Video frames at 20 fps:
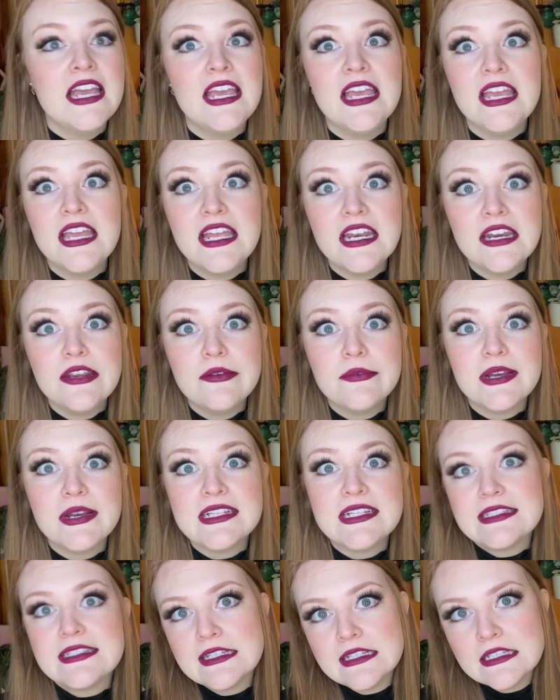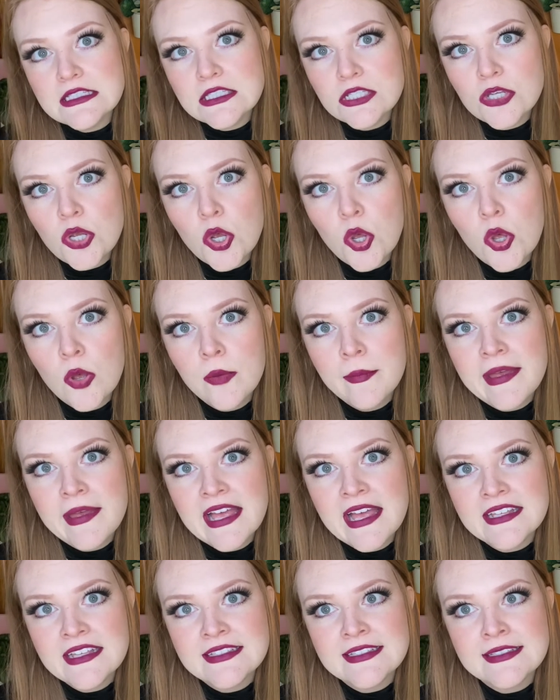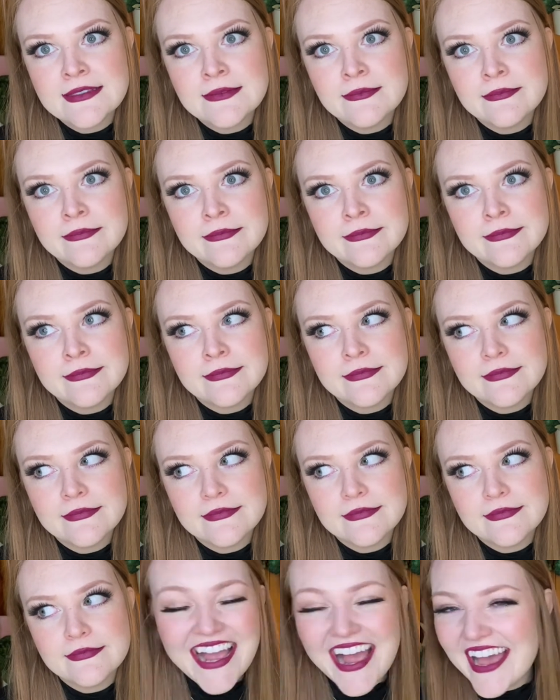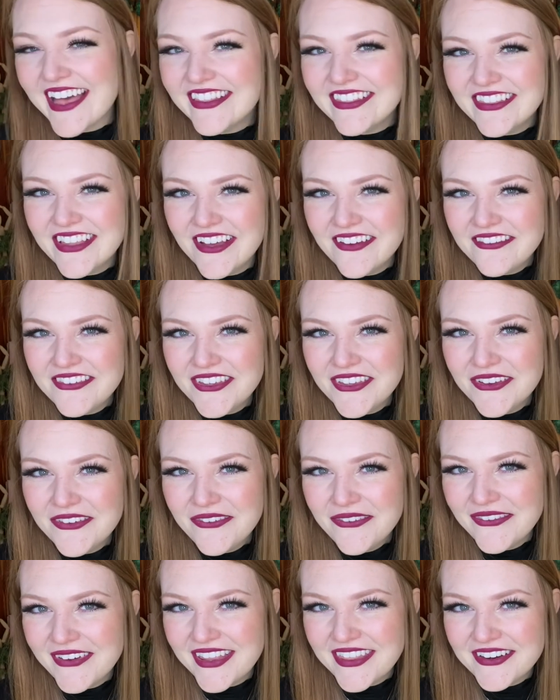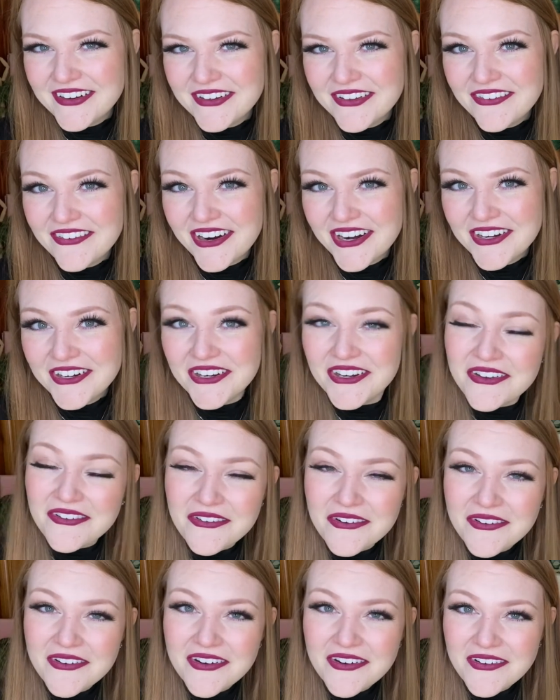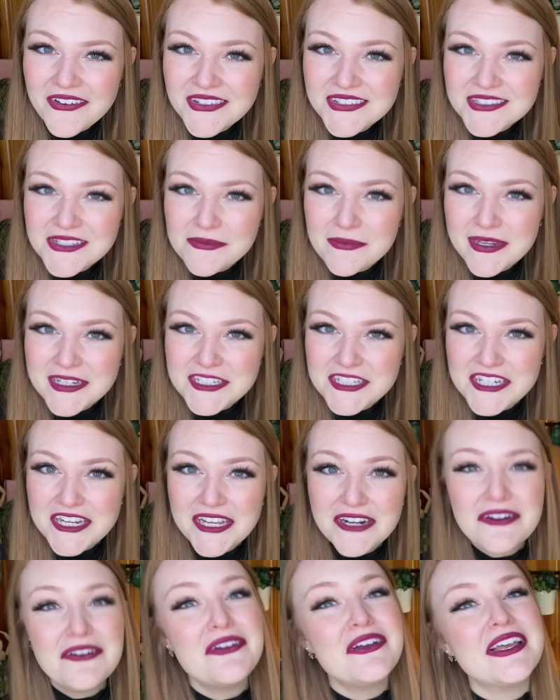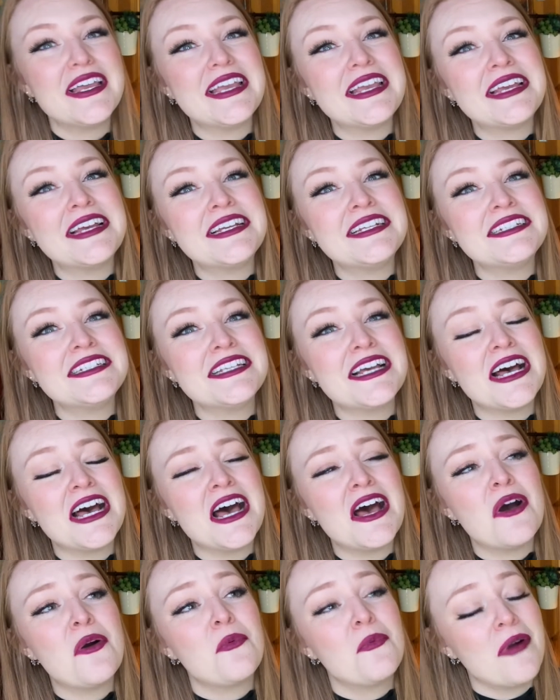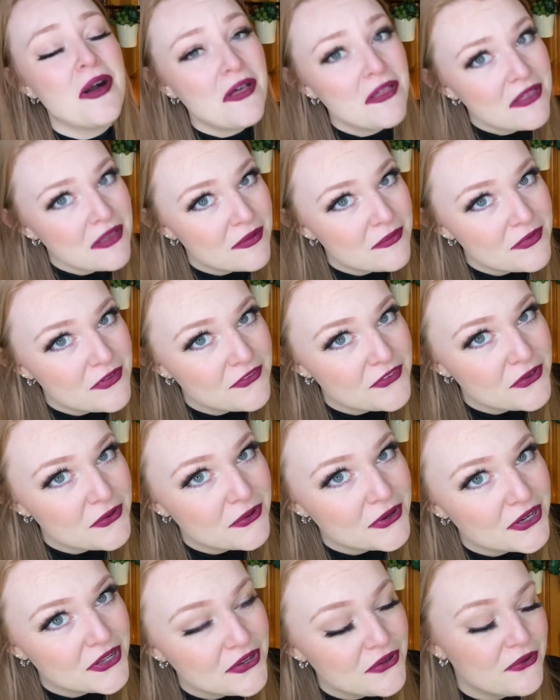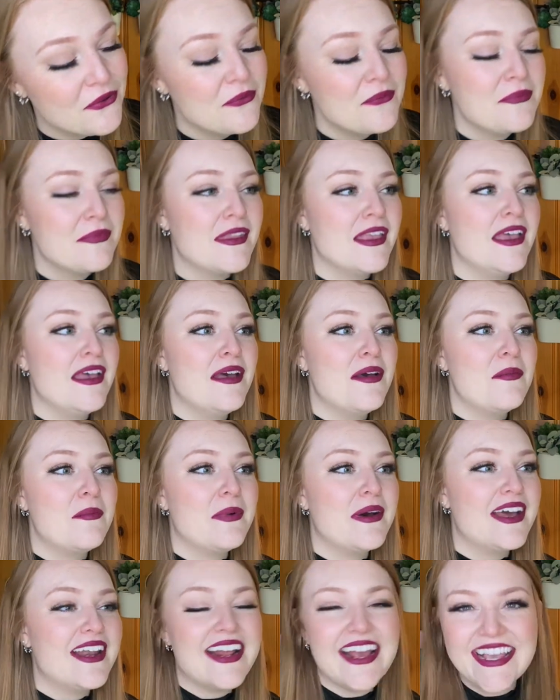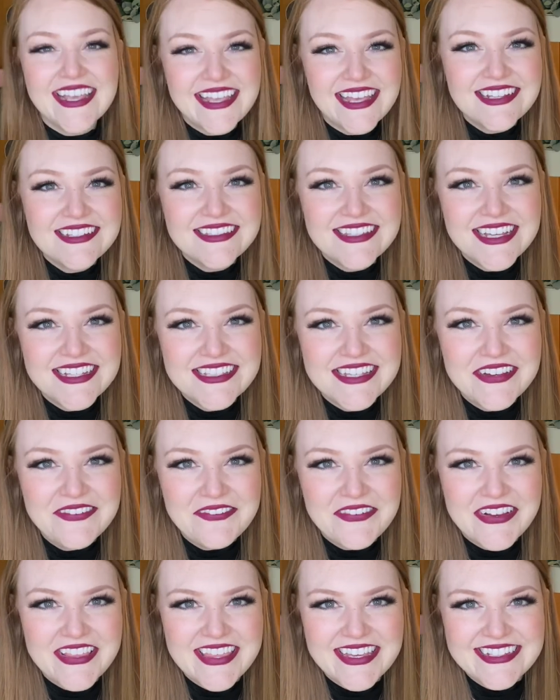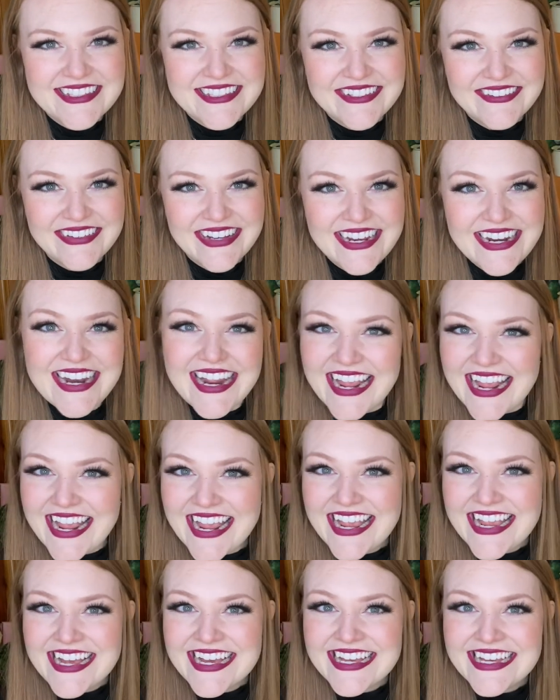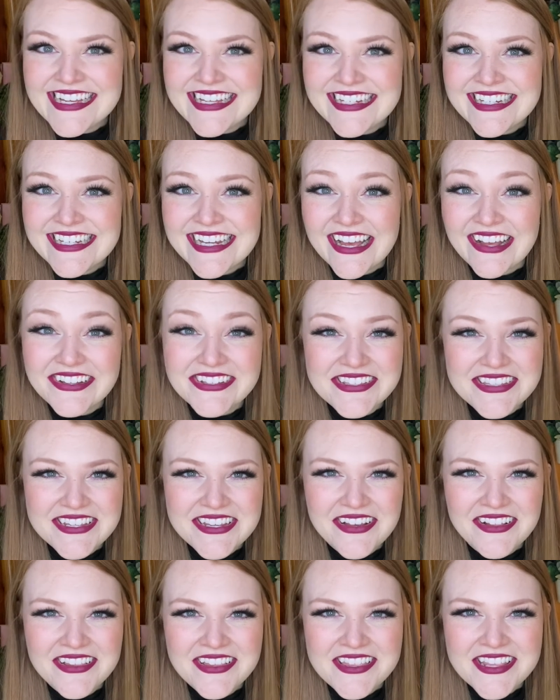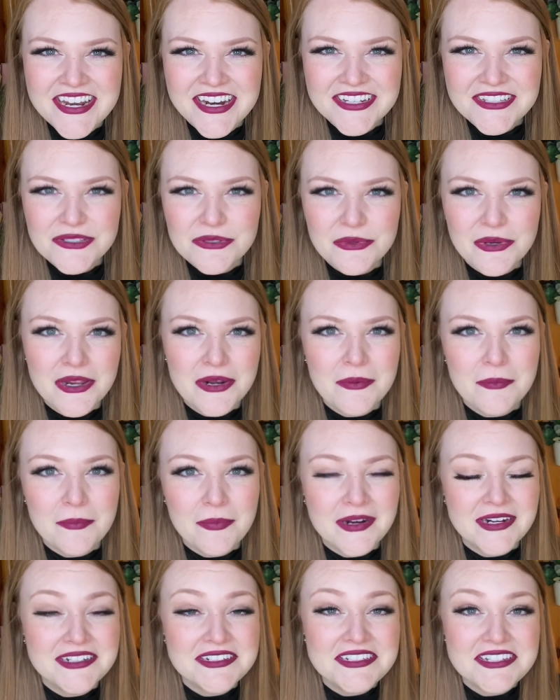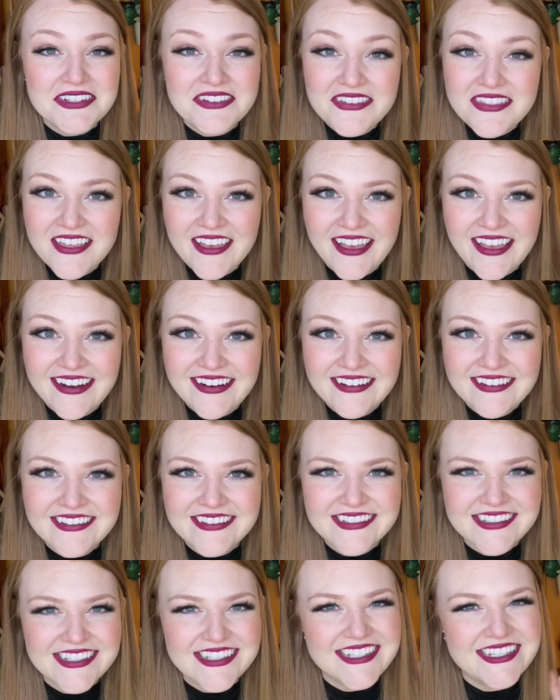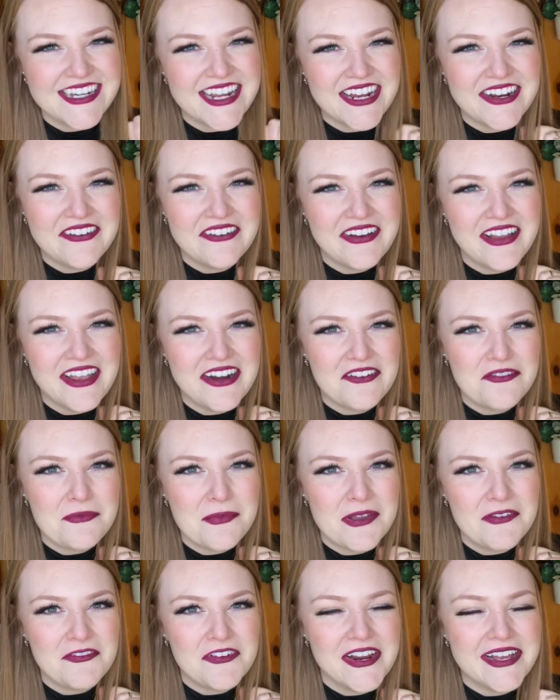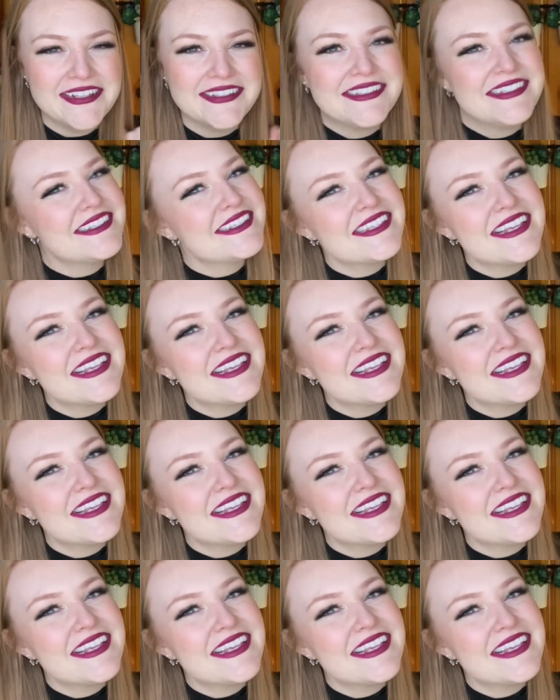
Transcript: Anyways, it's a whole mess. I love you, whether you are new or old to my channel, and welcome if you are new. But I guess that's it for this one, and I'll see y'all in the next one. But until then, stay creative, my friends.